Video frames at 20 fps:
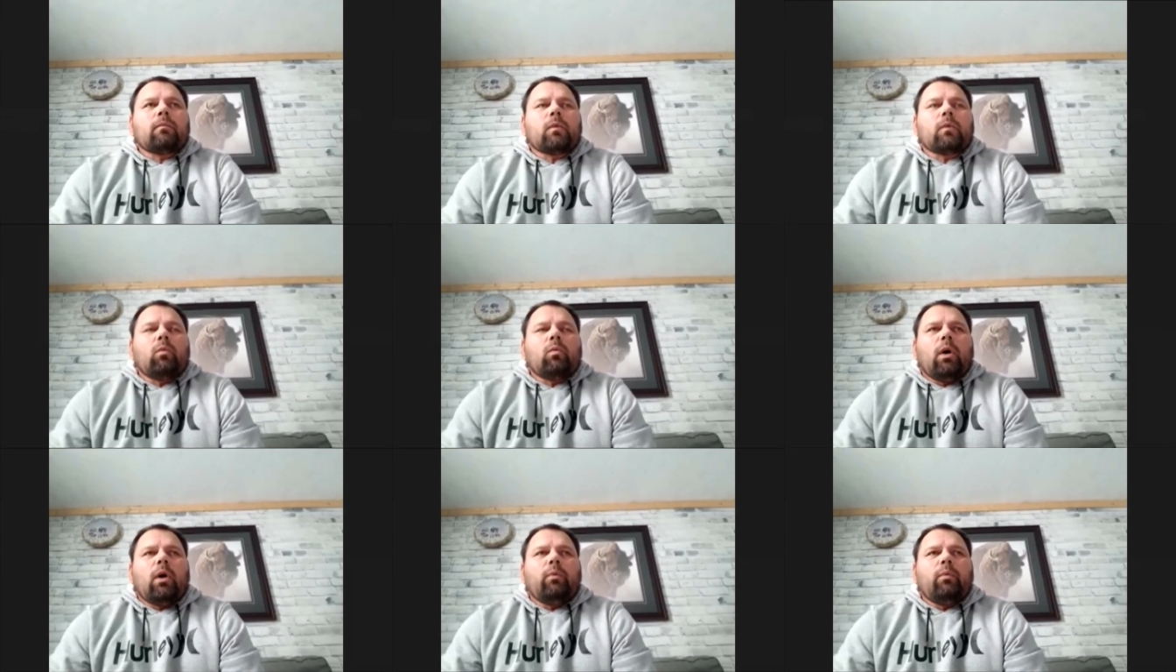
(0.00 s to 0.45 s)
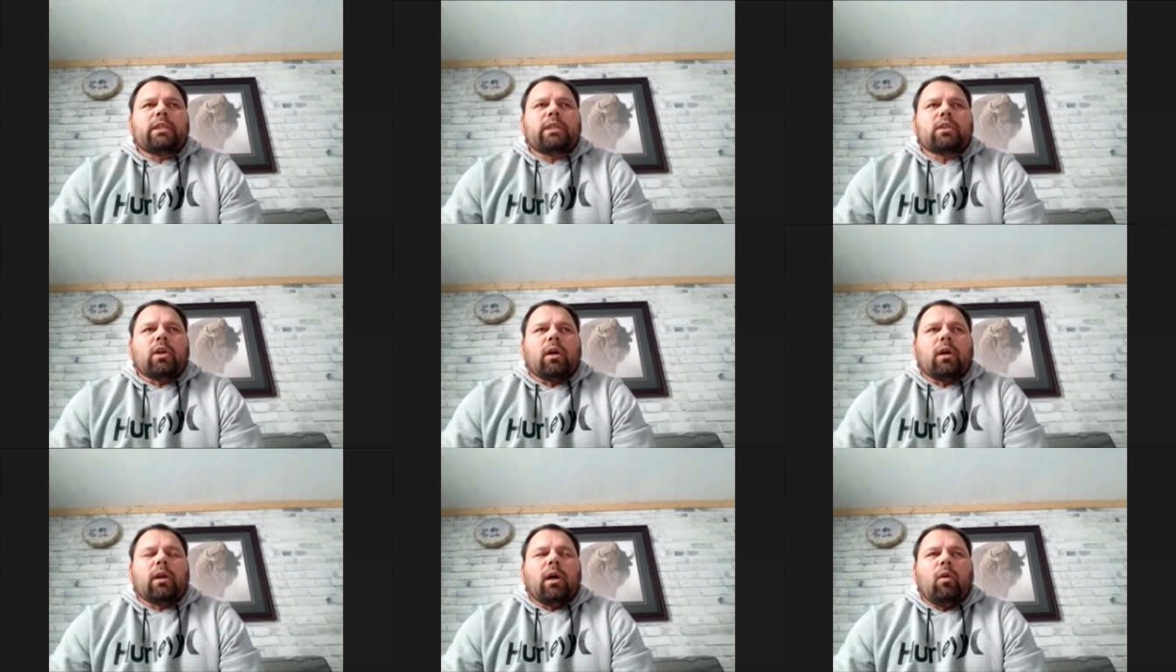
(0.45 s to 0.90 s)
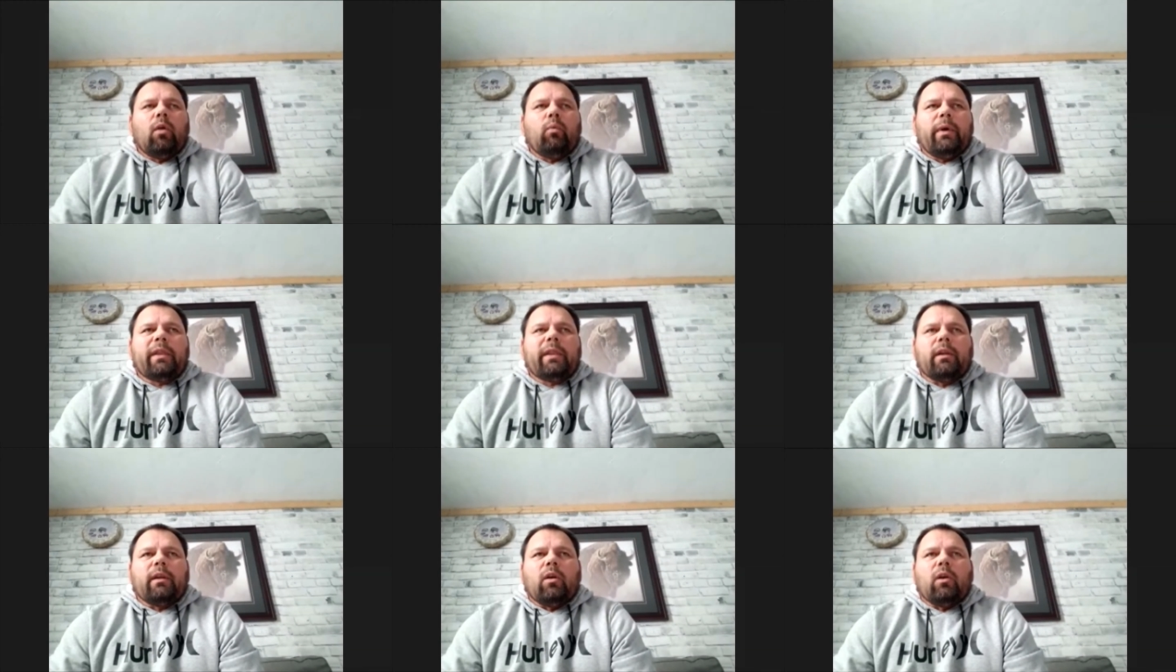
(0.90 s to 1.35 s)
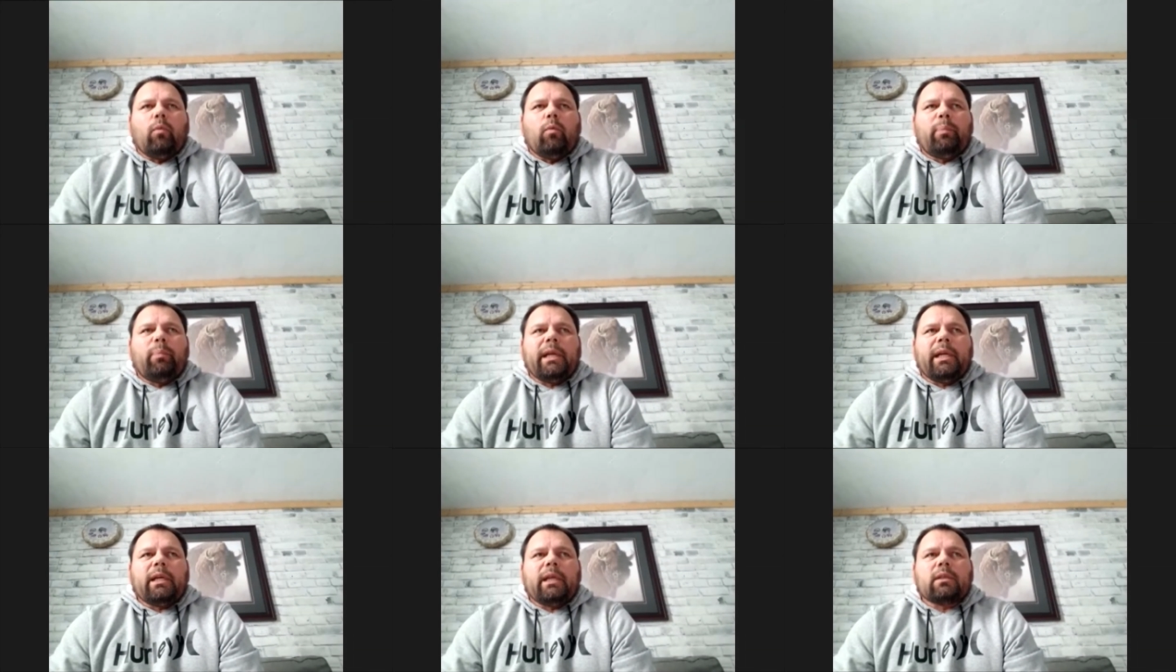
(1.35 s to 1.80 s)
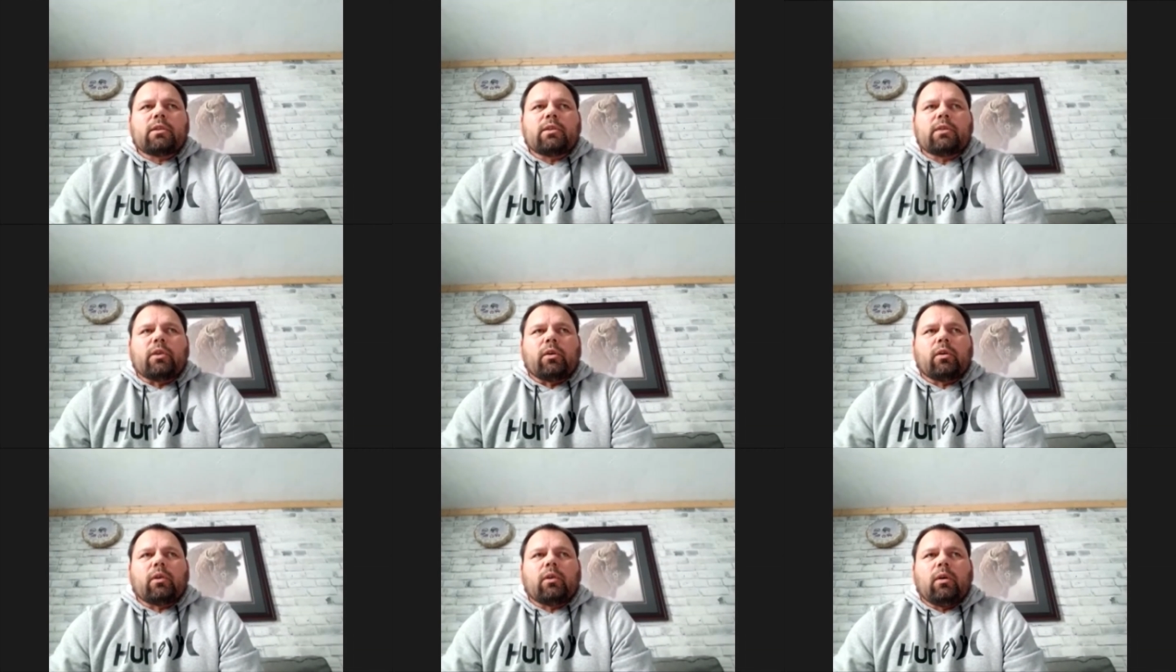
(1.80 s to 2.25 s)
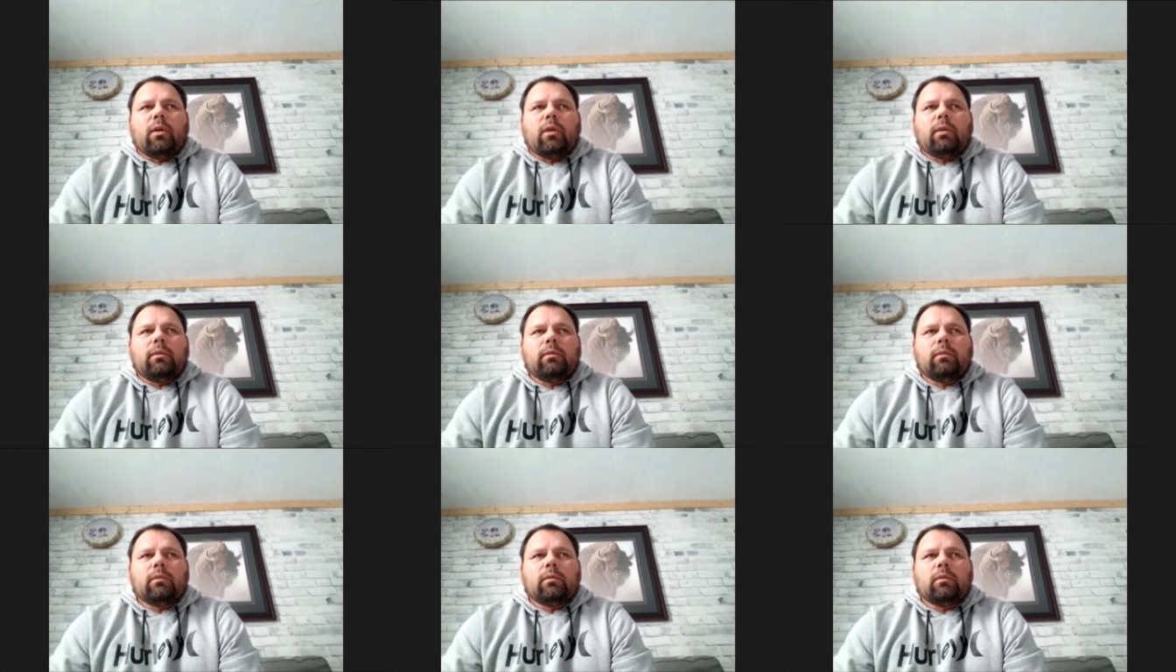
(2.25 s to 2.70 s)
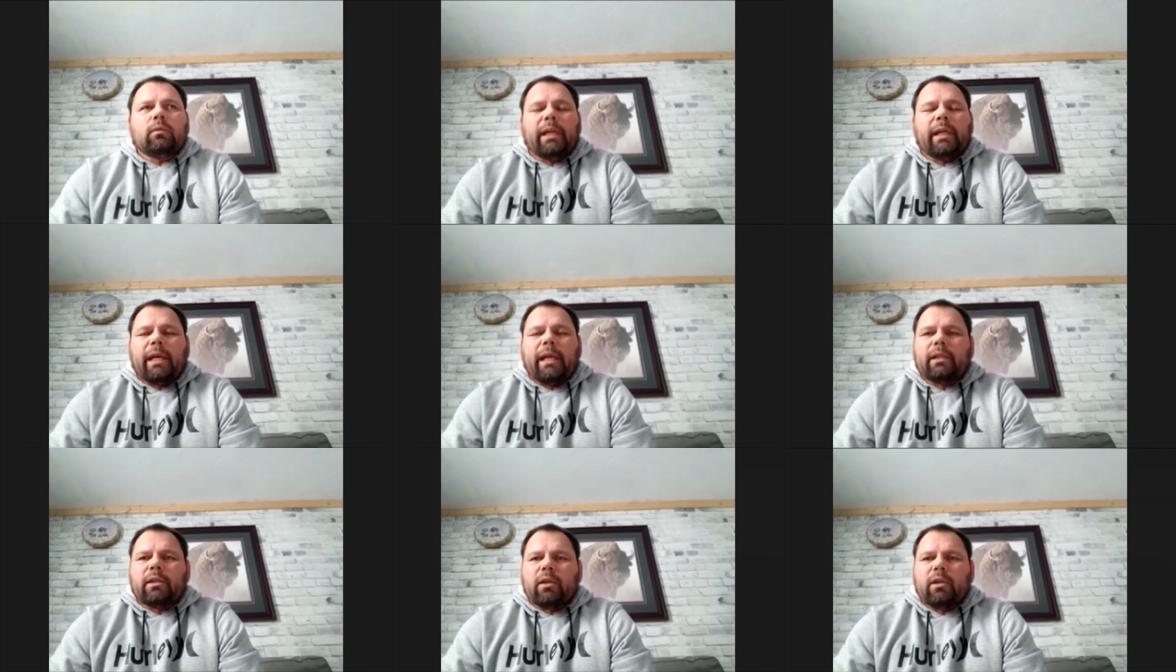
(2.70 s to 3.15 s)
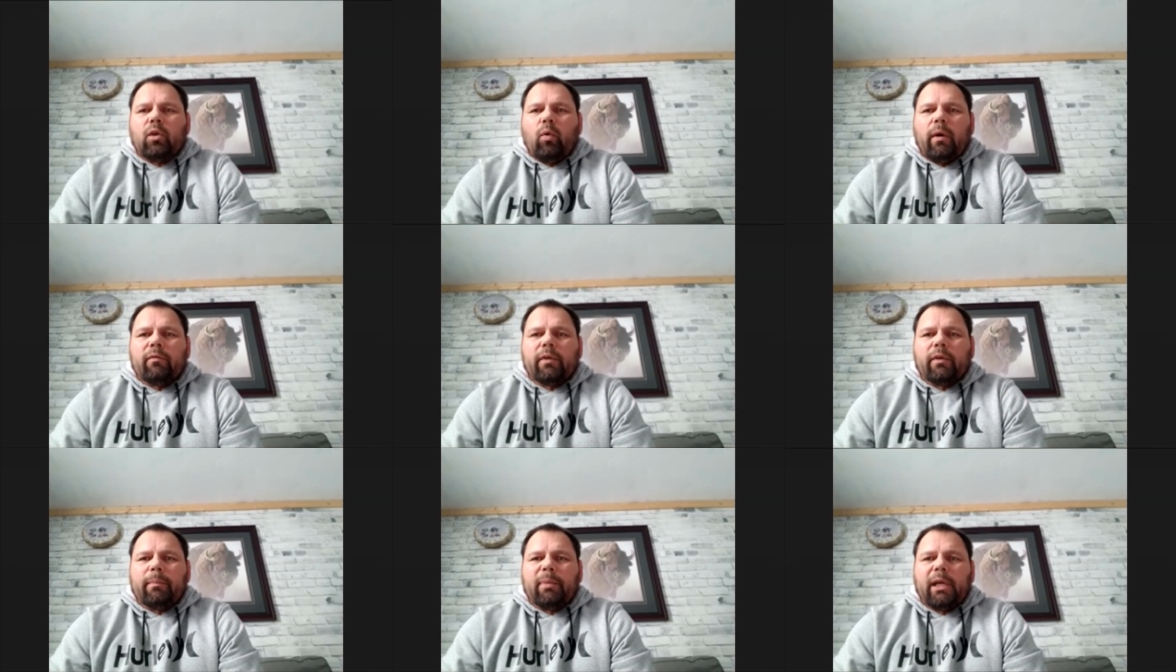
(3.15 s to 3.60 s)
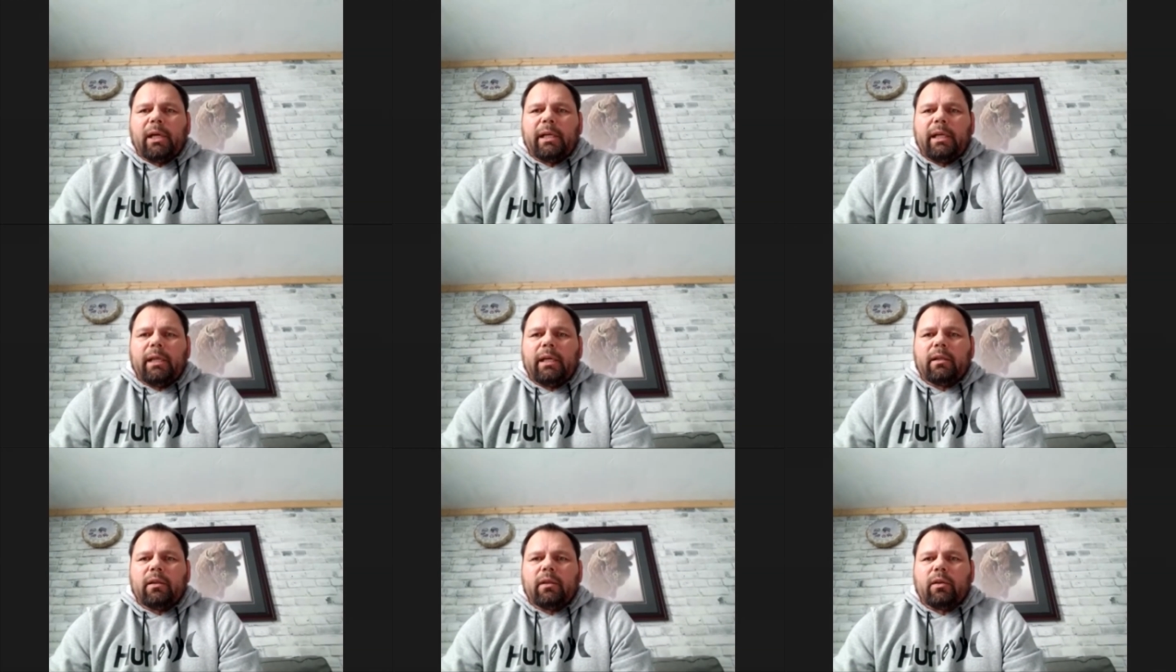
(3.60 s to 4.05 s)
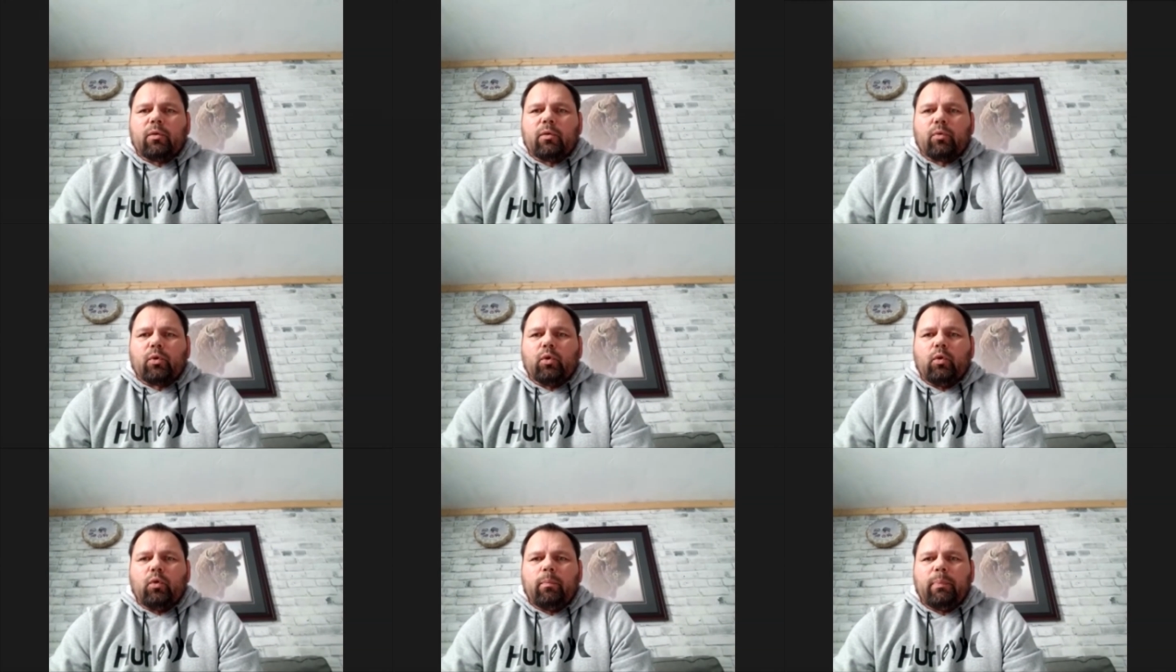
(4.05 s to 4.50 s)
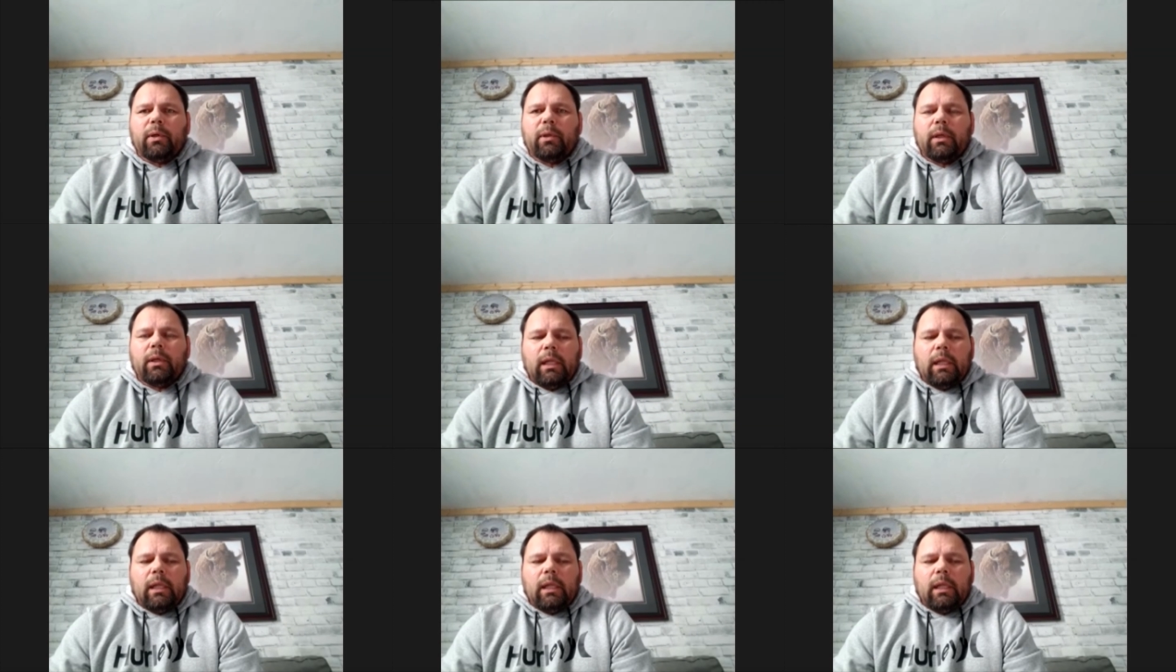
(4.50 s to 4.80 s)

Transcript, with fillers: well, we start out with an opening circle, get to know everybody in the group,